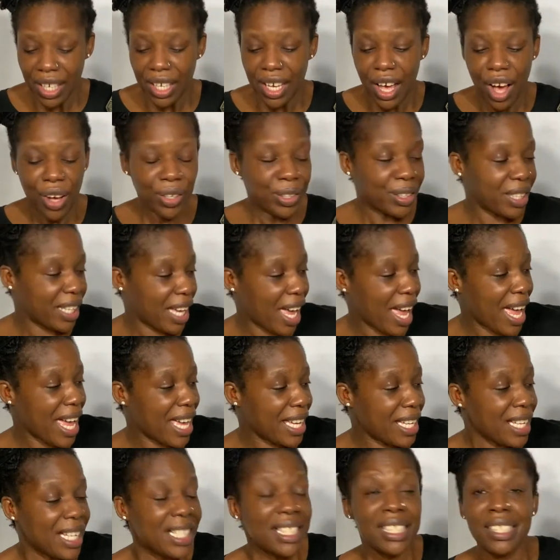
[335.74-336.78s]
Okay,
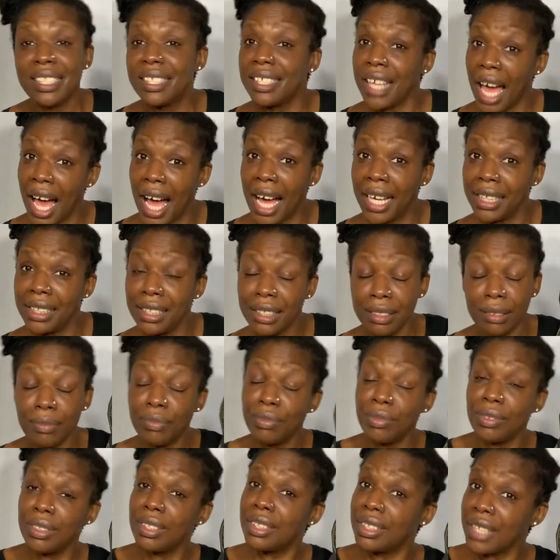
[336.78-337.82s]
sad,
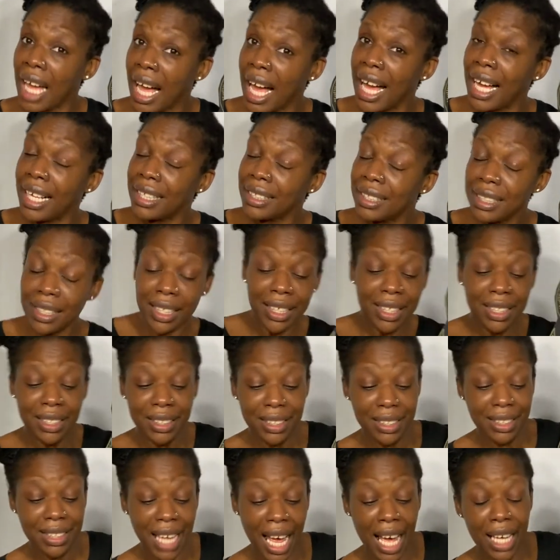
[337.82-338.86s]
sad,
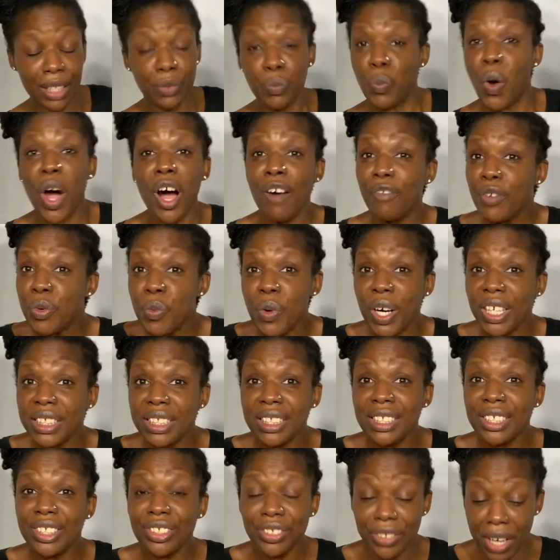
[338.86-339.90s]
sad. What other words
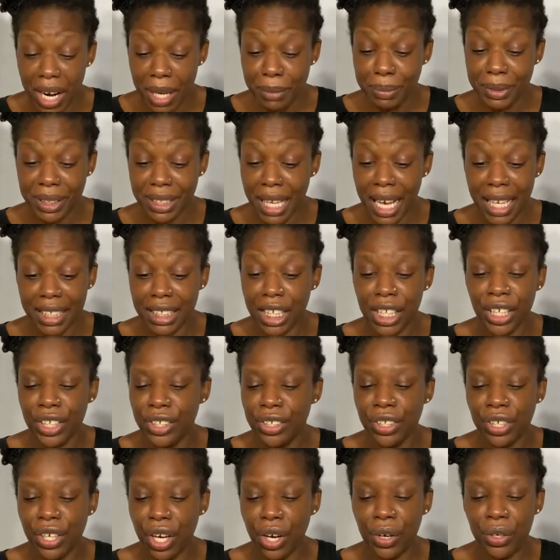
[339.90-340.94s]
describe sad? Here you
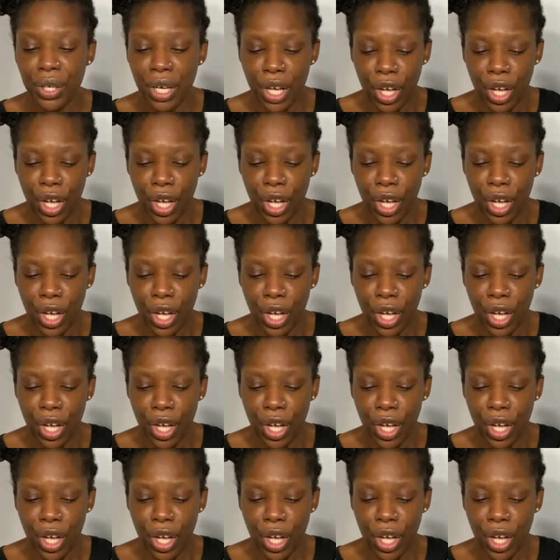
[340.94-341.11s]
go.